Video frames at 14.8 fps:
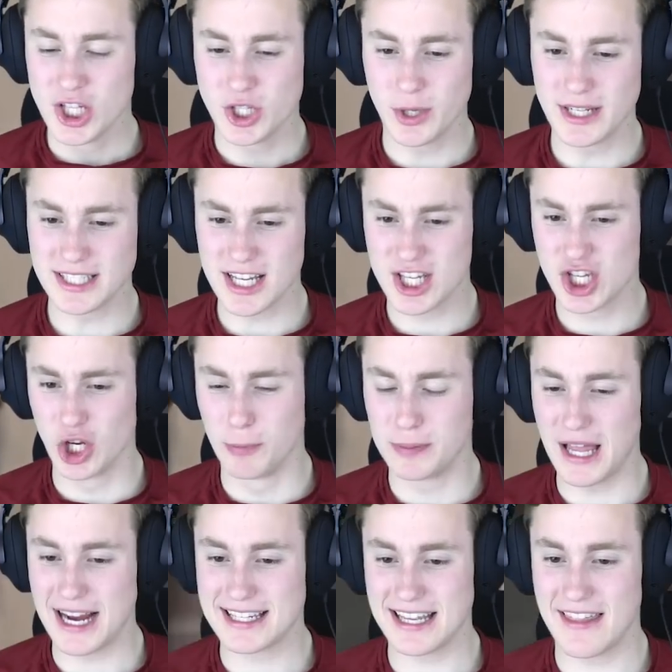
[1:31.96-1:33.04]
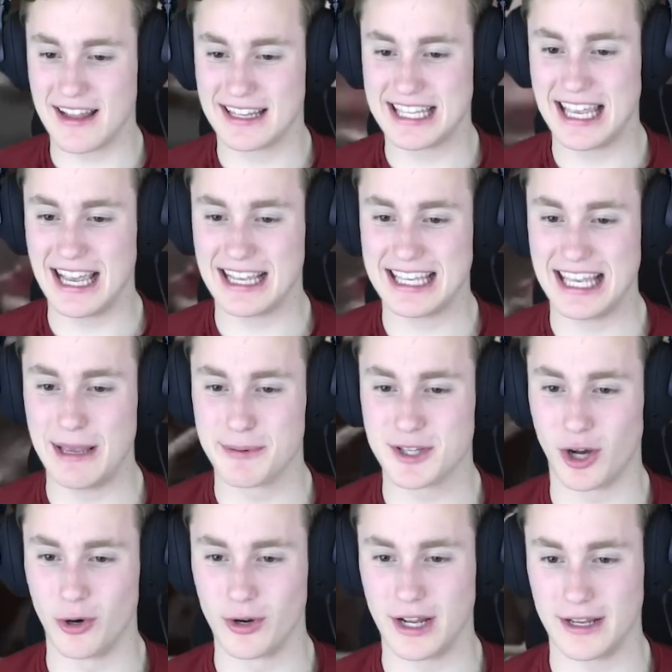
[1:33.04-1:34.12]
So he does a suplex and then keeps
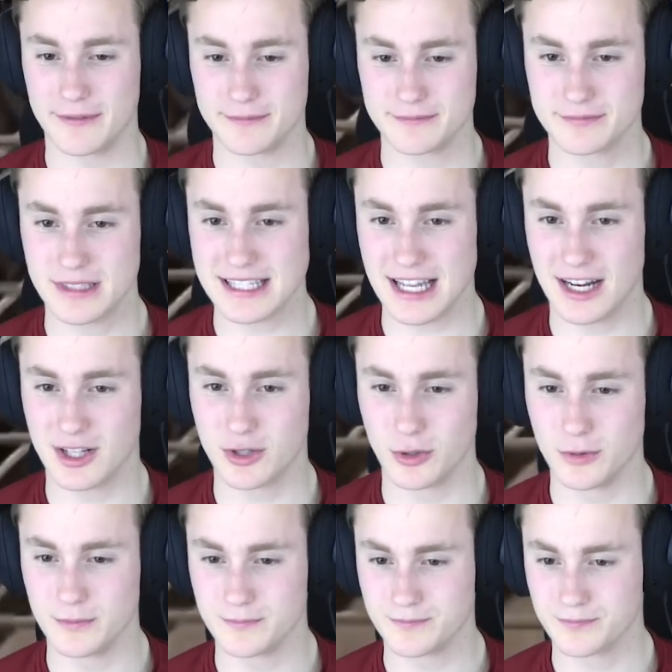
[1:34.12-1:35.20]
holding. That's kind of cool.